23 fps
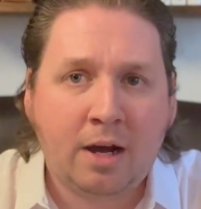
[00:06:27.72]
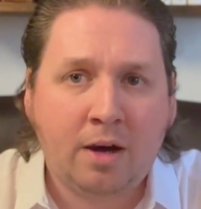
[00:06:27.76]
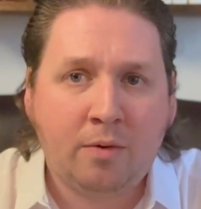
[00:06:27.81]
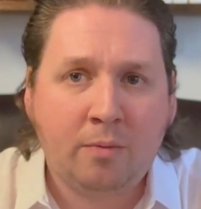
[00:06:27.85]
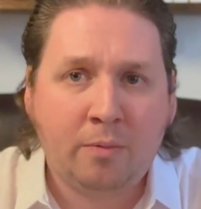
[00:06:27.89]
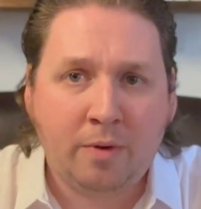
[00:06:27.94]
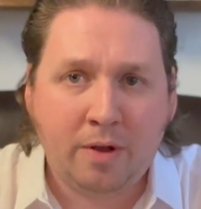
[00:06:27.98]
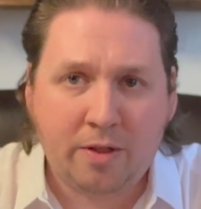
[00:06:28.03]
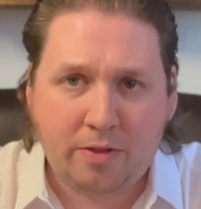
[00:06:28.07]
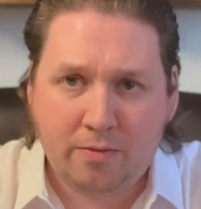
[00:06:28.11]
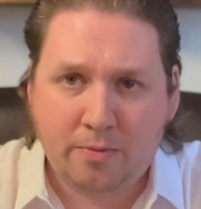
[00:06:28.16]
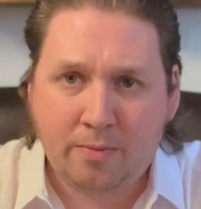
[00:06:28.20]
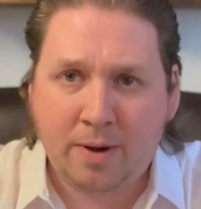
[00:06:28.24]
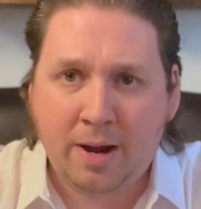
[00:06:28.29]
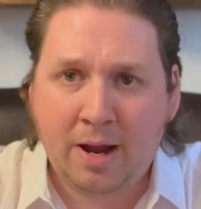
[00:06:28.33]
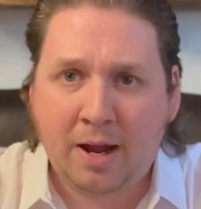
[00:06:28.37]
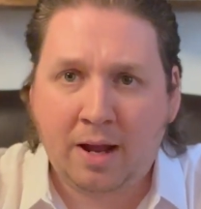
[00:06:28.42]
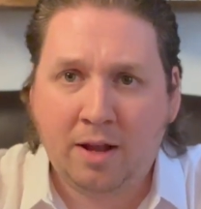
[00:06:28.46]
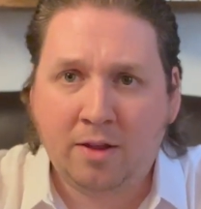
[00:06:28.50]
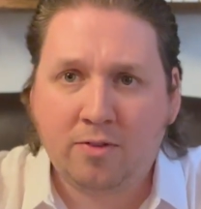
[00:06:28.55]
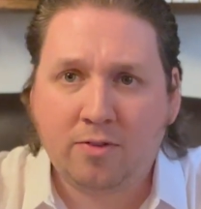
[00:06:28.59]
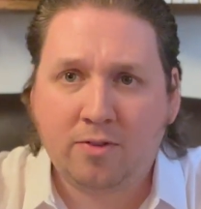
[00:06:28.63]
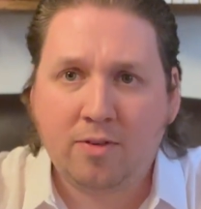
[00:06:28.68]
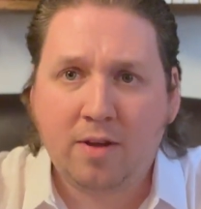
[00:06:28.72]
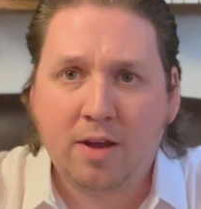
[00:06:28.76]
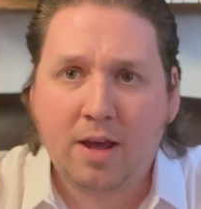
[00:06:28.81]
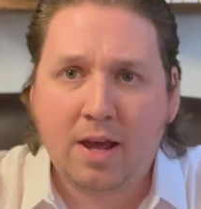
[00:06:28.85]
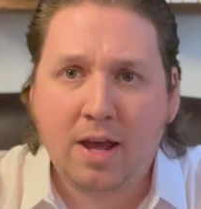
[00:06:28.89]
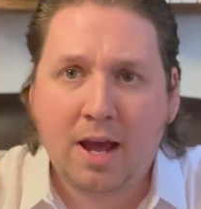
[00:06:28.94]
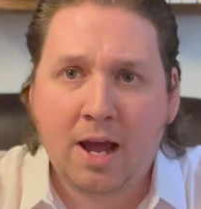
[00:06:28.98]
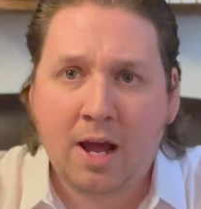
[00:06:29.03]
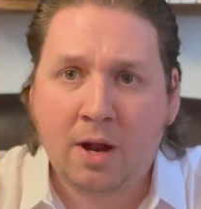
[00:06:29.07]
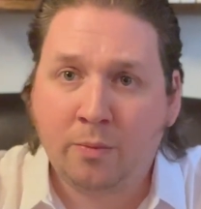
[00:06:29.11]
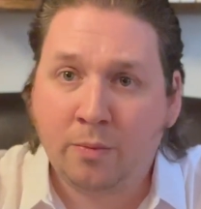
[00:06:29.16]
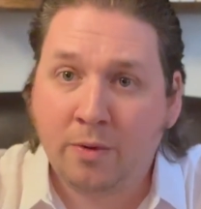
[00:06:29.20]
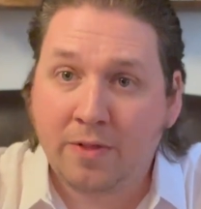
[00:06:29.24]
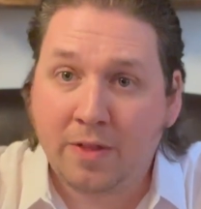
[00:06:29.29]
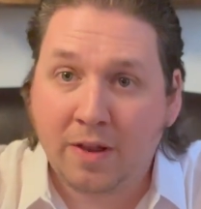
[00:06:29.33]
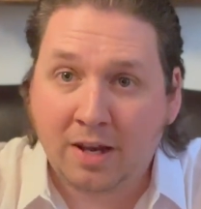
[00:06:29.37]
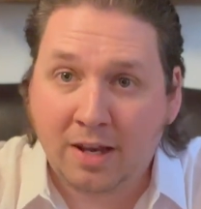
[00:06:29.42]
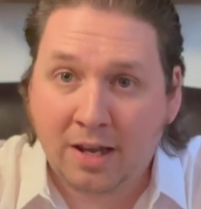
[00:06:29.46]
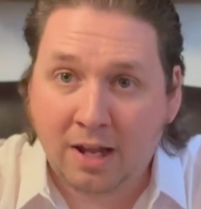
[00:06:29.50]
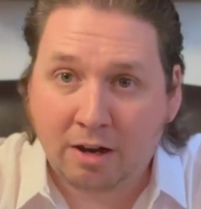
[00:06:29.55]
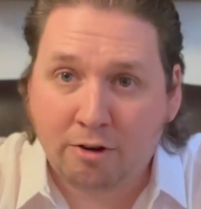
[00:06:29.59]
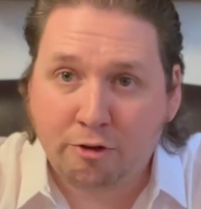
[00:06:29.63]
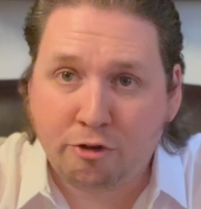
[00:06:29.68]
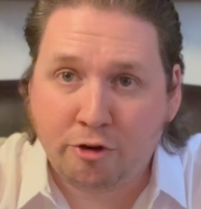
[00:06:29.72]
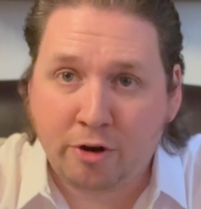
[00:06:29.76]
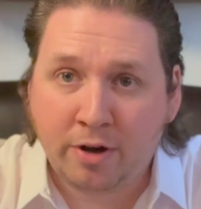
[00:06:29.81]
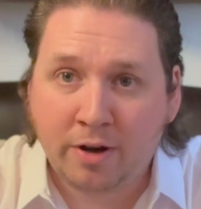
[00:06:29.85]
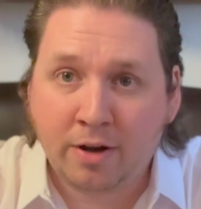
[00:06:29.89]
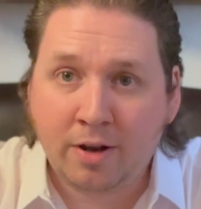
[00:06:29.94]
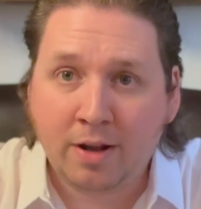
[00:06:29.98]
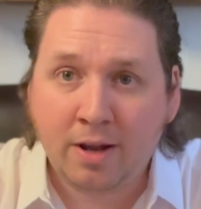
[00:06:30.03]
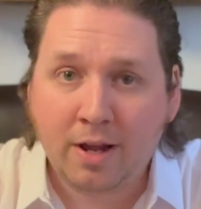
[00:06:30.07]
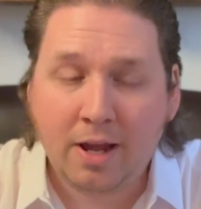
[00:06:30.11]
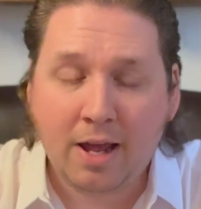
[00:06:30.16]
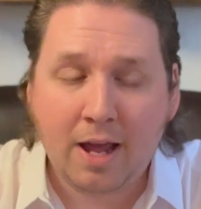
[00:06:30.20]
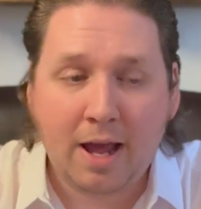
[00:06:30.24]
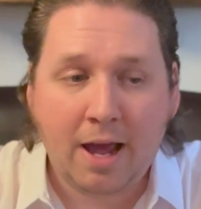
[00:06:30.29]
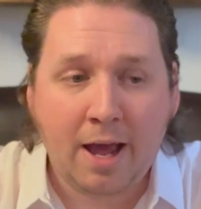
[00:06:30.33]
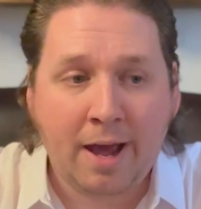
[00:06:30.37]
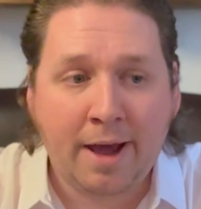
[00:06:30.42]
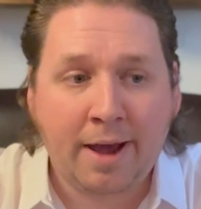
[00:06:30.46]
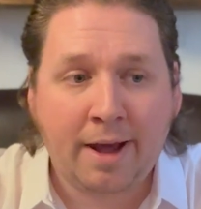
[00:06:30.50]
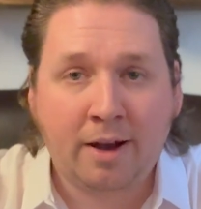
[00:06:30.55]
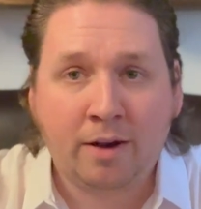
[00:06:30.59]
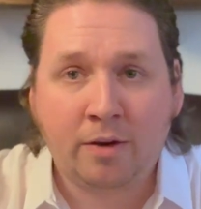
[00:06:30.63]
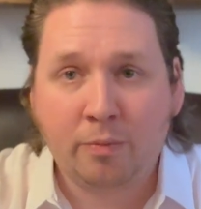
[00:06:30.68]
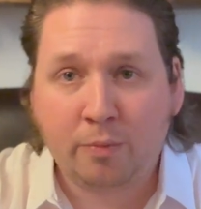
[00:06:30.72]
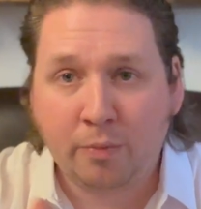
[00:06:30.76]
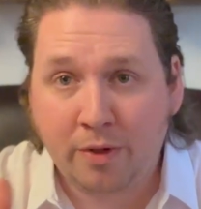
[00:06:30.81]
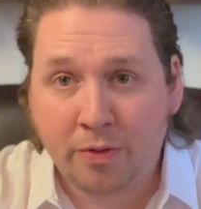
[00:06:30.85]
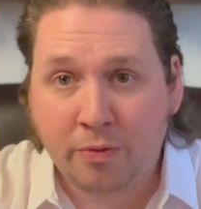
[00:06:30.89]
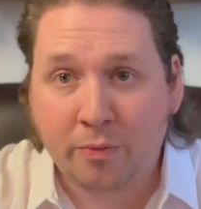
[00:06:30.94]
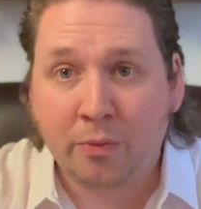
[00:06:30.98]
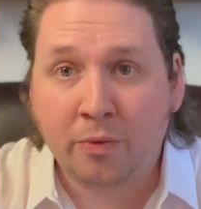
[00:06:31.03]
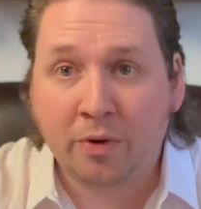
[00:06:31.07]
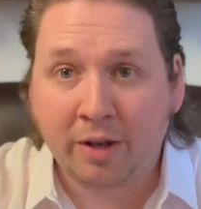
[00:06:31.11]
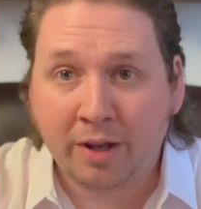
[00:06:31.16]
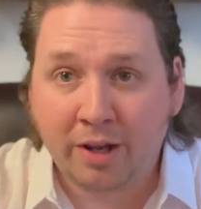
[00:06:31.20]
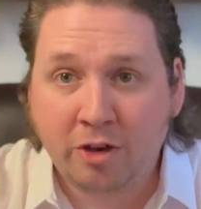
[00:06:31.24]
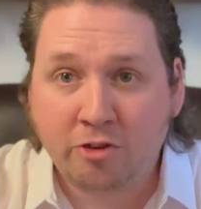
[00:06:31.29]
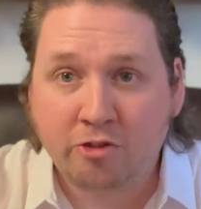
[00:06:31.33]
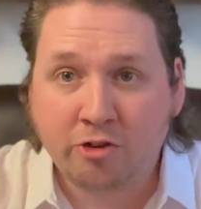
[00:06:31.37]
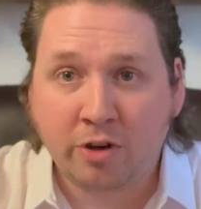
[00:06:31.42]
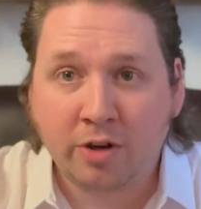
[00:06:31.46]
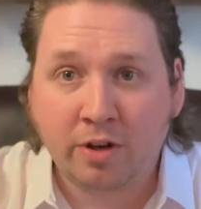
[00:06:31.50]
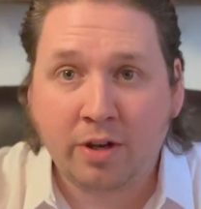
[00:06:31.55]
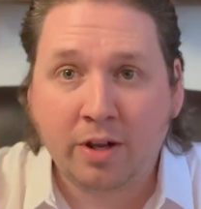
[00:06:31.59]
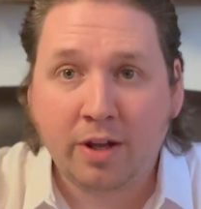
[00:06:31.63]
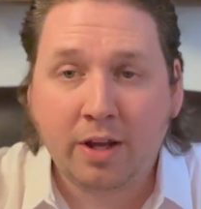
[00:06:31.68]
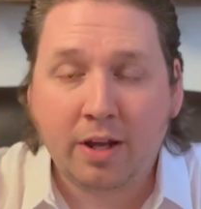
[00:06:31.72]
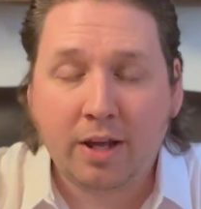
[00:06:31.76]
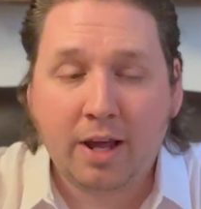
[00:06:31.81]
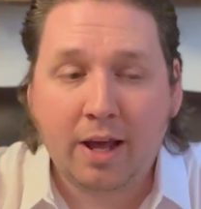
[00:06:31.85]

with race and with addiction and with religion.